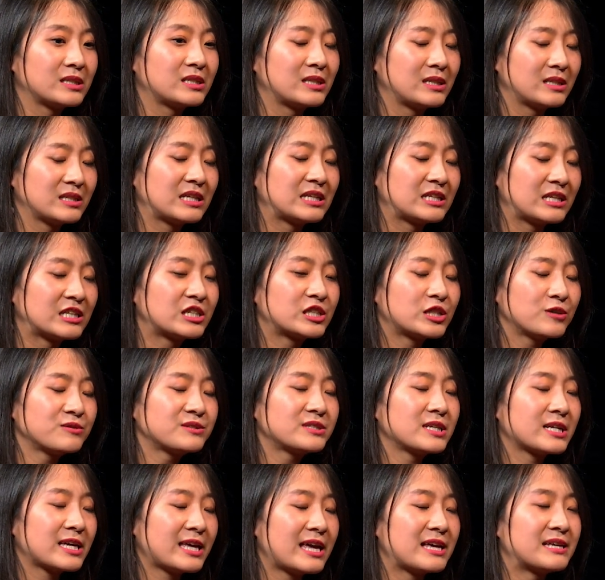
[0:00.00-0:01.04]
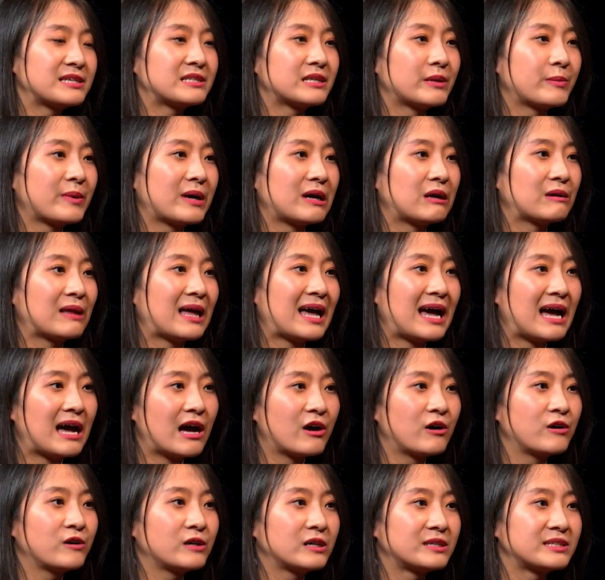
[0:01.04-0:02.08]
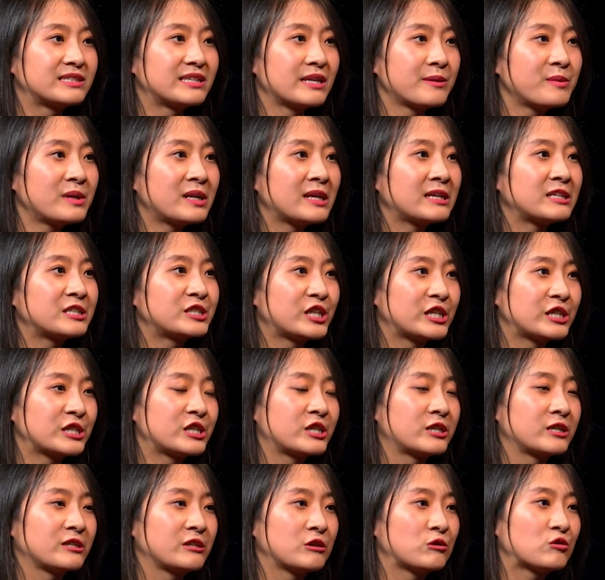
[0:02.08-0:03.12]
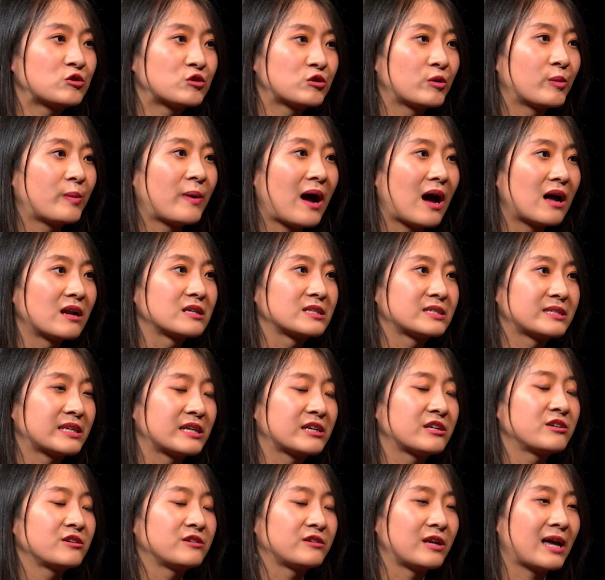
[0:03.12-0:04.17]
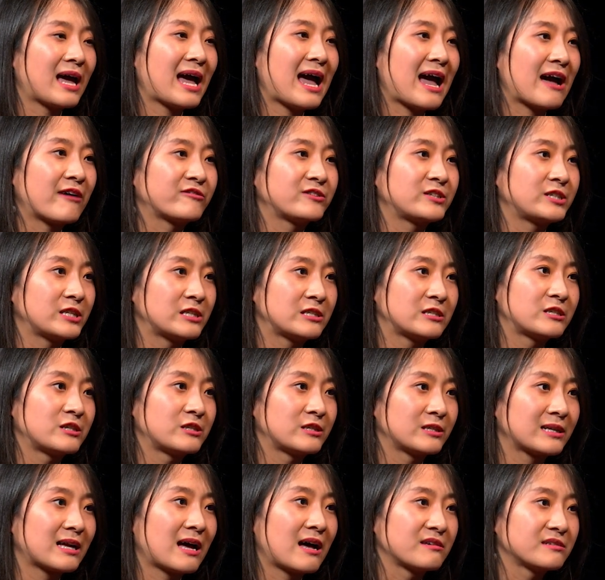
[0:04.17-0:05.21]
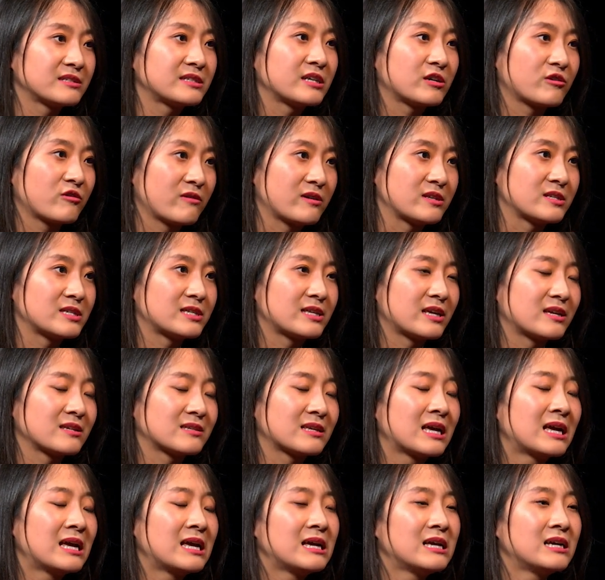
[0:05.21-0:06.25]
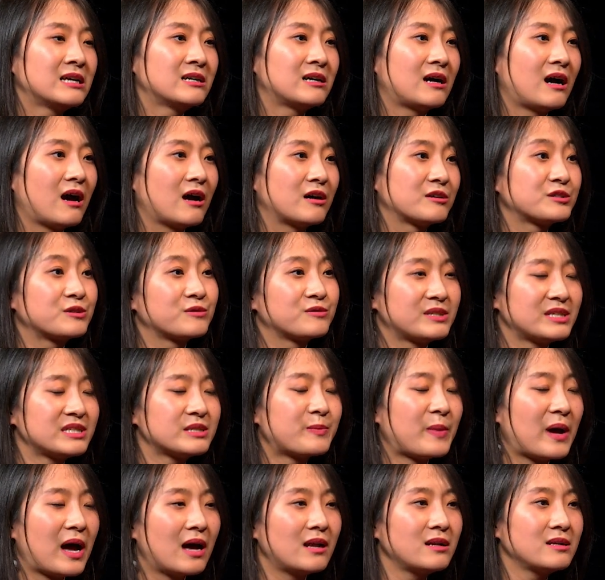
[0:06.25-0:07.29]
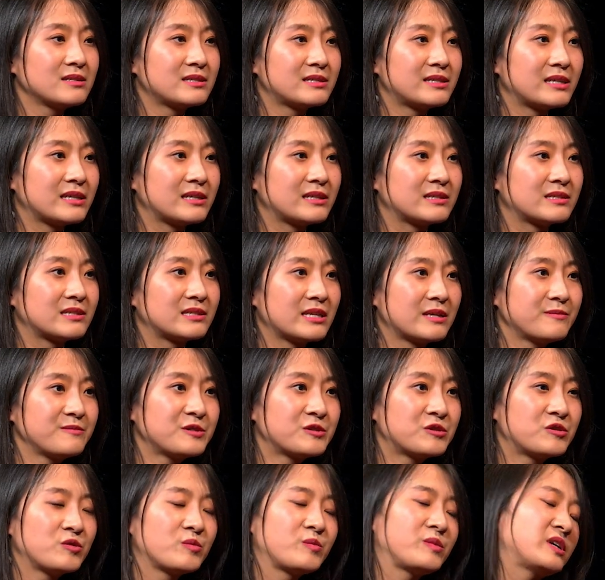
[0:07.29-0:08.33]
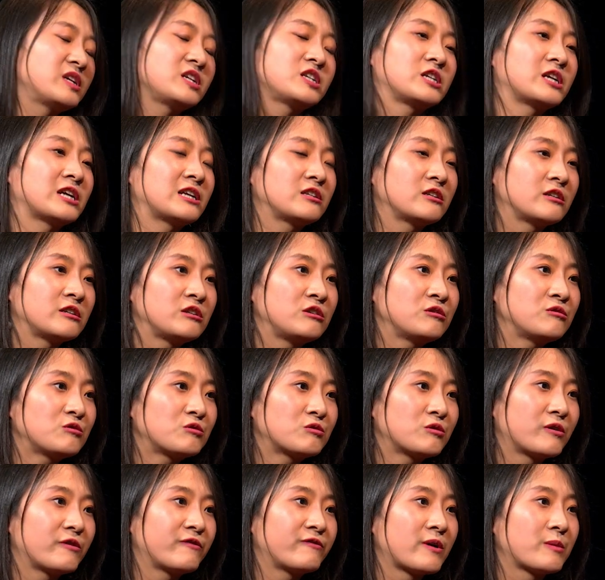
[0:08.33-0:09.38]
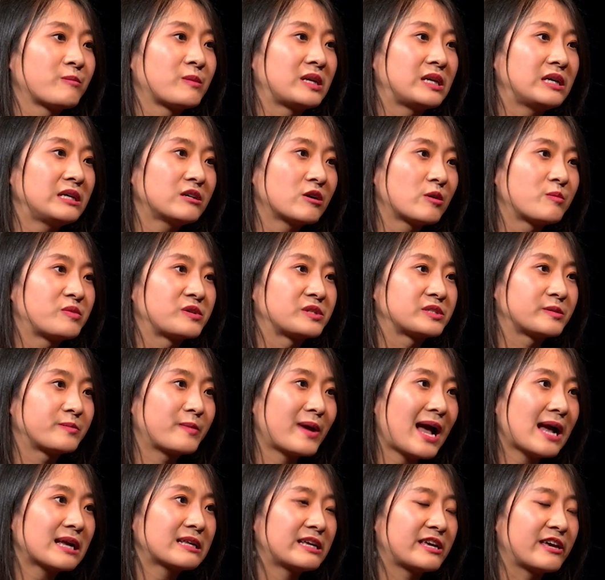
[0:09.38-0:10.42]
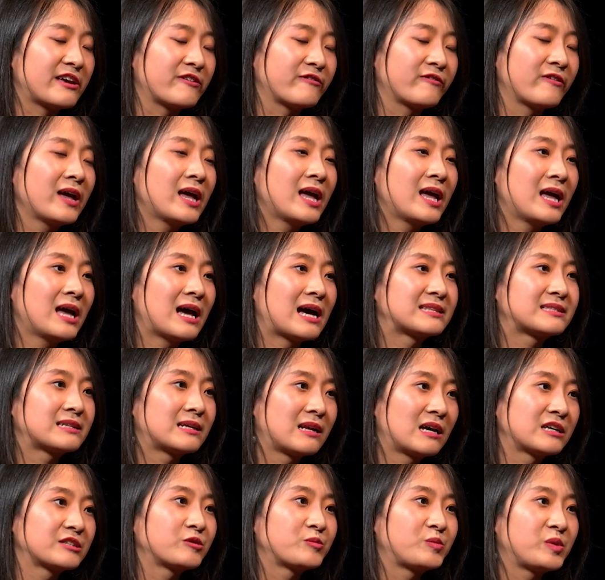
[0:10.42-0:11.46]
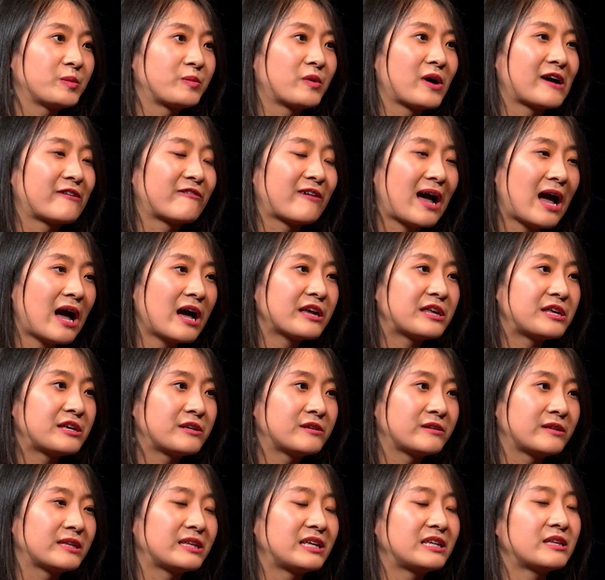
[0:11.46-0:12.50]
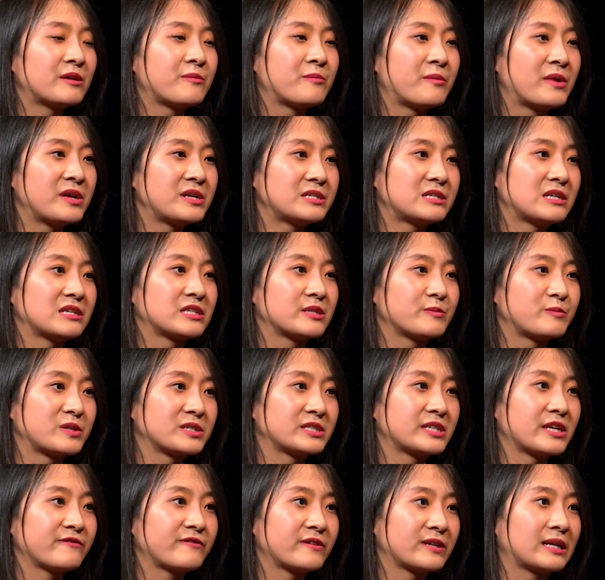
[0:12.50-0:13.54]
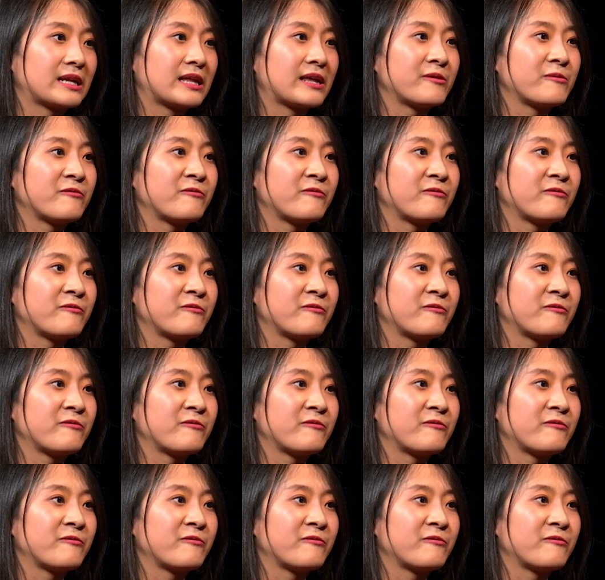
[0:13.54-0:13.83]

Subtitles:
it shows a case about how a seemingly gender-neutral policy could have gendered consequences. So this policy seems to be gender-neutral from a legal perspective, as a lot of people have argued. They didn't mention specifically